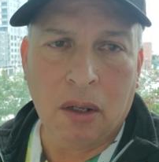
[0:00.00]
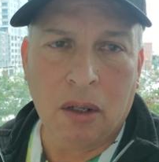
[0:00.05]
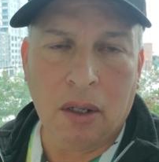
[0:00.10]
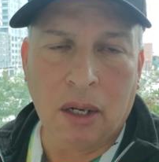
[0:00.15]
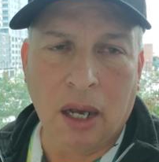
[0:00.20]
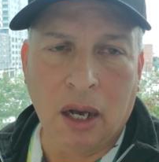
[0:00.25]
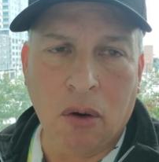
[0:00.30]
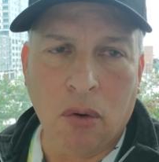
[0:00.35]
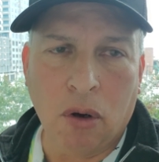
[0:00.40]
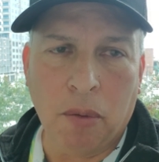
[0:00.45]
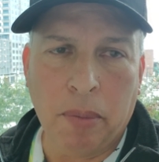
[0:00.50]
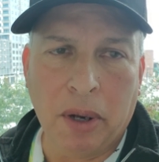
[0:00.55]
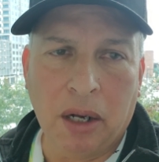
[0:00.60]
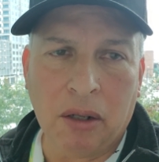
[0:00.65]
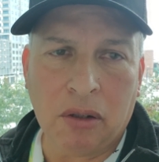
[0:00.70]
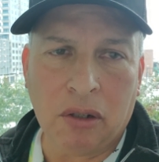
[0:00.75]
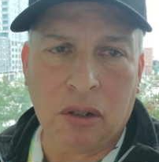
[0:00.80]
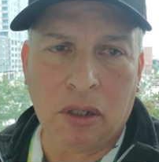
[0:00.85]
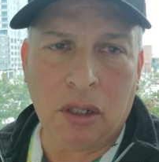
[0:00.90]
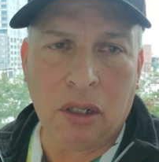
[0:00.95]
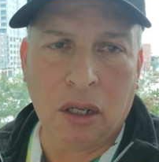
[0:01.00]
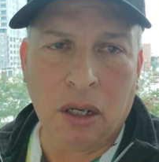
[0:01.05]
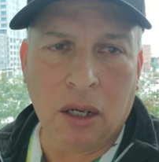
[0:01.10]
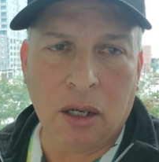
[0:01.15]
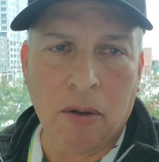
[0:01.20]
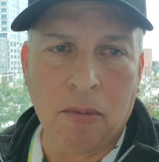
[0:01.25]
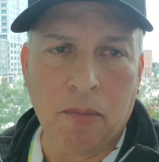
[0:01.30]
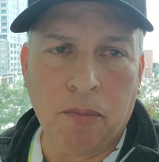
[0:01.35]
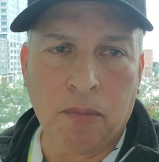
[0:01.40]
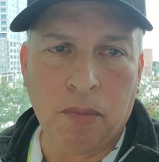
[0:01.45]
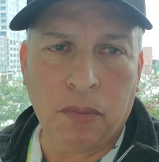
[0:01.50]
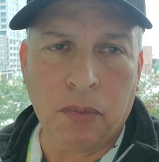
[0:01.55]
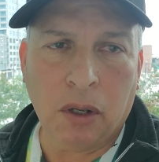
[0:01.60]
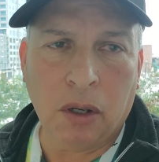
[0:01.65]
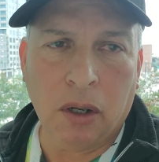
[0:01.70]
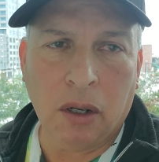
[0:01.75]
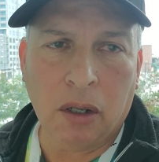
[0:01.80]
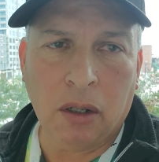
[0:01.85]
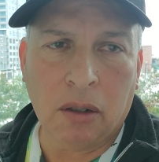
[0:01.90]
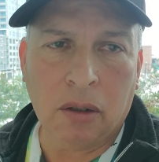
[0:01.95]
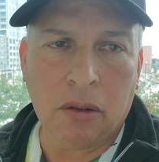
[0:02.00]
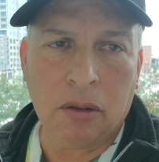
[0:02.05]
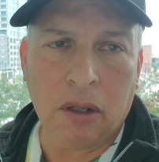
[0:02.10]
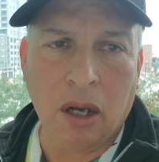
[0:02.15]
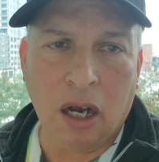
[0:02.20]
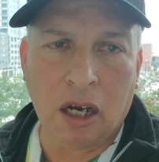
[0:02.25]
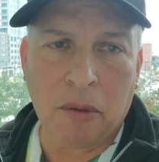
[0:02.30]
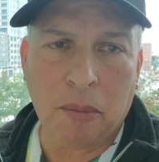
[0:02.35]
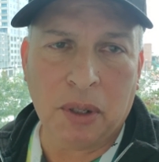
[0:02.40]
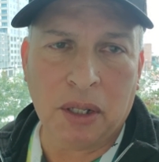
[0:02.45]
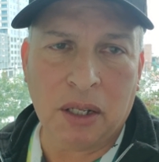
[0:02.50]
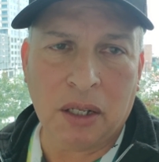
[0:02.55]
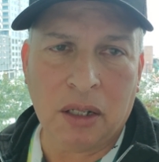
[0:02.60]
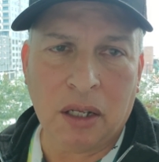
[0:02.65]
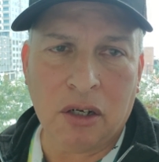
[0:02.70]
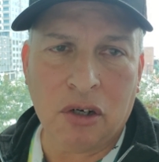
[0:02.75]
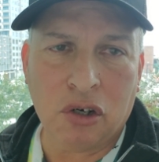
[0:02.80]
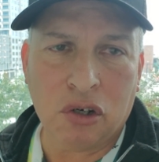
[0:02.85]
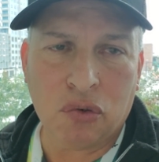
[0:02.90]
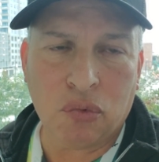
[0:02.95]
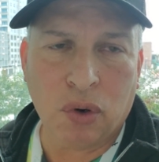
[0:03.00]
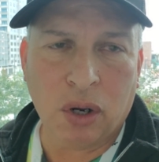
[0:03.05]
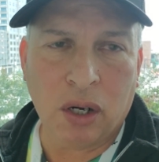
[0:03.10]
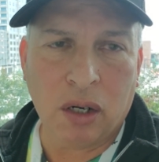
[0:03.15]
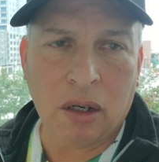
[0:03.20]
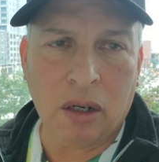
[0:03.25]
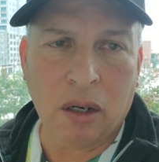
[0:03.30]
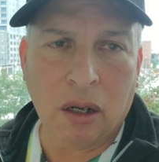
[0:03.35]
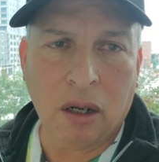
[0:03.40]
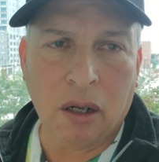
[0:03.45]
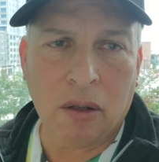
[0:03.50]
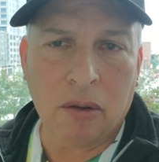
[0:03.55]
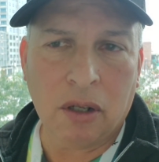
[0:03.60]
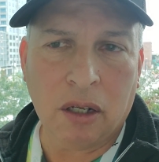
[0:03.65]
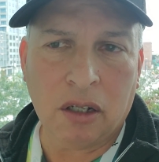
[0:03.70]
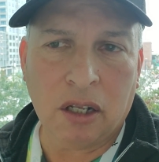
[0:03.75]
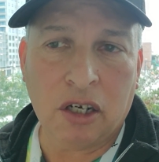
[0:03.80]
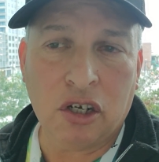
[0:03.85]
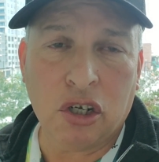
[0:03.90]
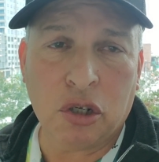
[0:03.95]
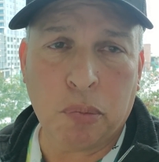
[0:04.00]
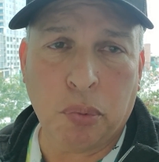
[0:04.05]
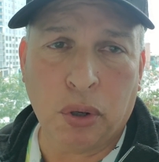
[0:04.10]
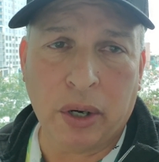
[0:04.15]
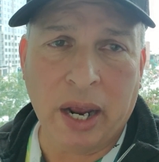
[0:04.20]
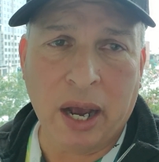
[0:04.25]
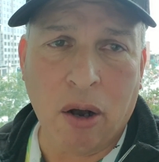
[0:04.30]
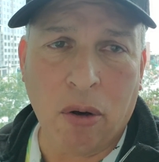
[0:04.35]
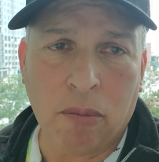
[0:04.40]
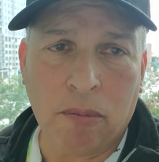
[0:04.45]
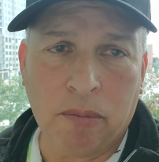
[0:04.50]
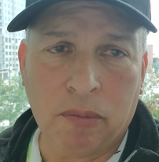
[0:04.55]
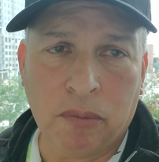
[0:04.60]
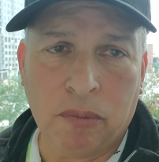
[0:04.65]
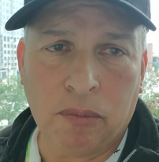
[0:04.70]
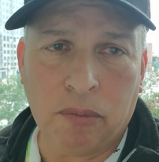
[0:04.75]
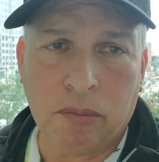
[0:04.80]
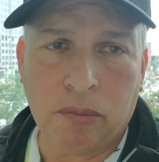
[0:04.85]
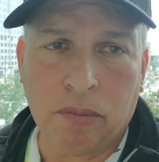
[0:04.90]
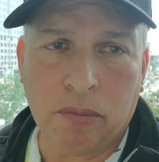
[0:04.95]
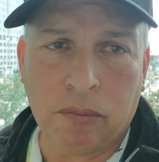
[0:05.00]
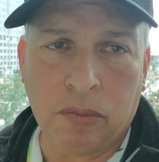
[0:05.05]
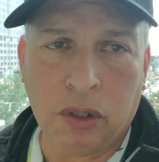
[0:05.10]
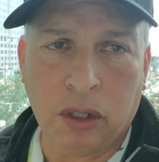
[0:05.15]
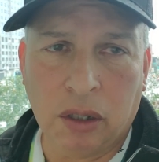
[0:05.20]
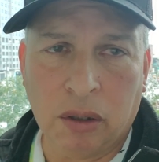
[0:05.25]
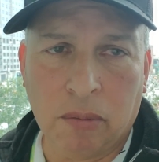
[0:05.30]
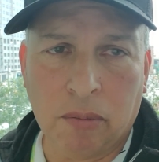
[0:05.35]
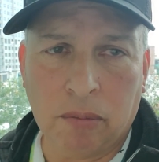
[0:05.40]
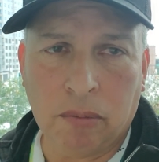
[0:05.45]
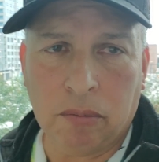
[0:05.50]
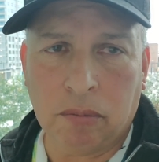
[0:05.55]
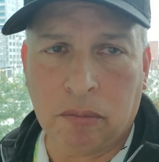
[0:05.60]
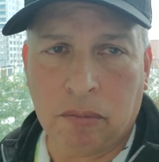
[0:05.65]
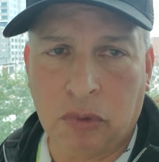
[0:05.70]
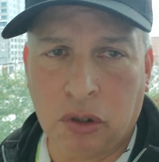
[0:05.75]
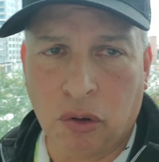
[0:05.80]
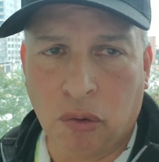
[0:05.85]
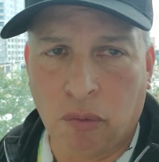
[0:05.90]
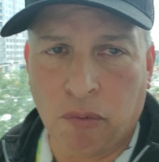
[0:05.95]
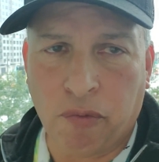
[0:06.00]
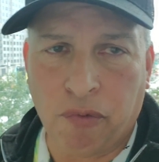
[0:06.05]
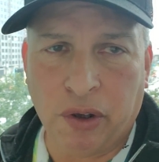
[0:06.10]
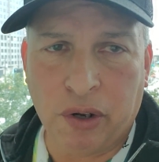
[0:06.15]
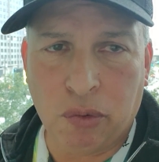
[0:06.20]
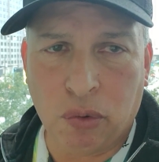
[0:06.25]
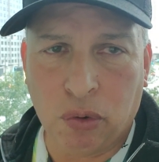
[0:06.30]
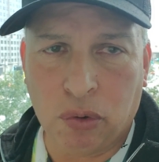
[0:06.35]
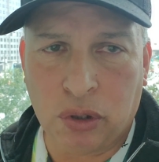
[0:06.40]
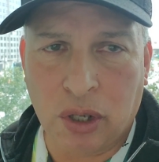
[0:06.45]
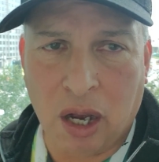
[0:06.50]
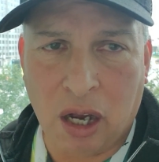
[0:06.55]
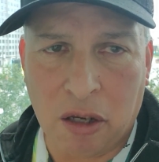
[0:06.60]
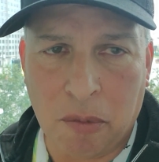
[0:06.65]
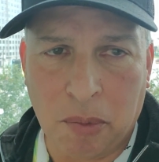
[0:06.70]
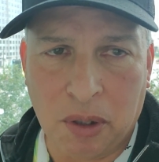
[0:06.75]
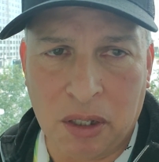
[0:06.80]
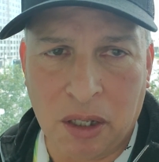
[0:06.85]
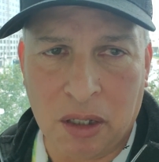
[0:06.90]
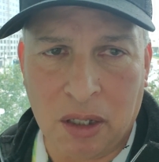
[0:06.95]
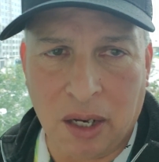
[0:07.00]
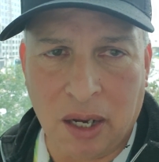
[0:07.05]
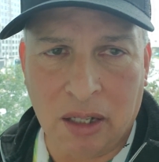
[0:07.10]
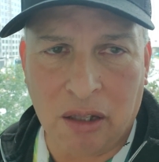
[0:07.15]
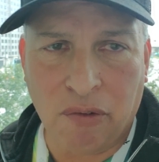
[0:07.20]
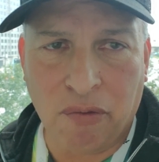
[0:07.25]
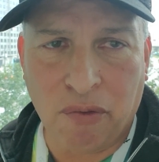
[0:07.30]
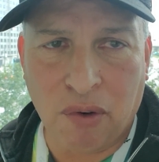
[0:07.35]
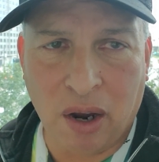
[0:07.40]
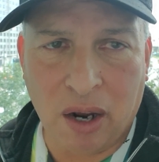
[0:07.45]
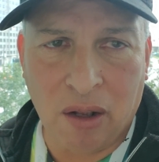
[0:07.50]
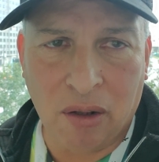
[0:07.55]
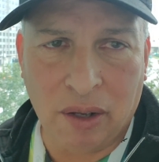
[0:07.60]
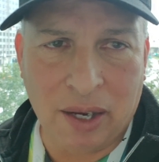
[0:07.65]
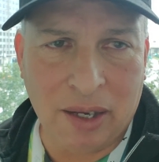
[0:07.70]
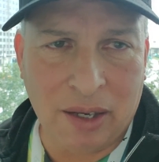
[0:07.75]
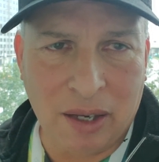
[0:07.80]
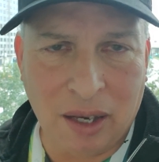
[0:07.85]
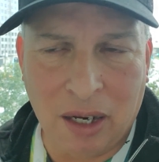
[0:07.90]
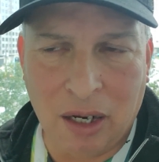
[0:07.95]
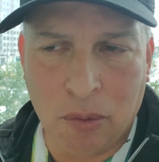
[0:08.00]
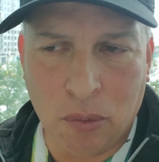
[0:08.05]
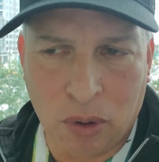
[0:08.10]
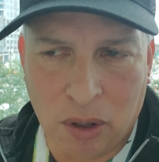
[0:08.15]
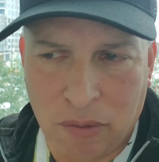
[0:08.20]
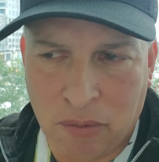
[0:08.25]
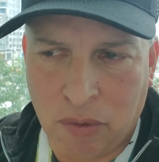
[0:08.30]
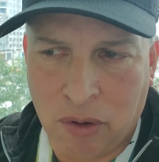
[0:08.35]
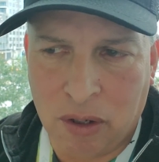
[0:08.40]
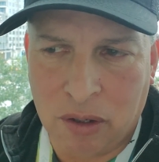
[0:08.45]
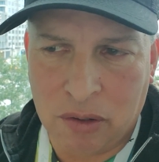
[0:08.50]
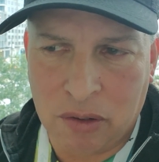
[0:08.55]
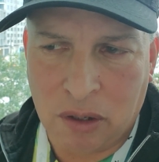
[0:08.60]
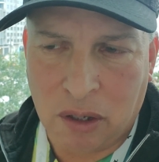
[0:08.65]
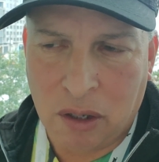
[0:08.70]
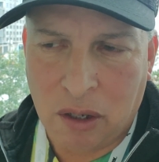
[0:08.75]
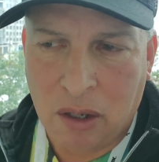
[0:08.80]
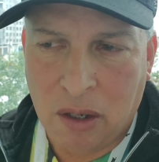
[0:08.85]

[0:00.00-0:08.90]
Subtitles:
Now, about the document that they just read, that they just put out, the federal document that they had to file, 8K or whatever it is.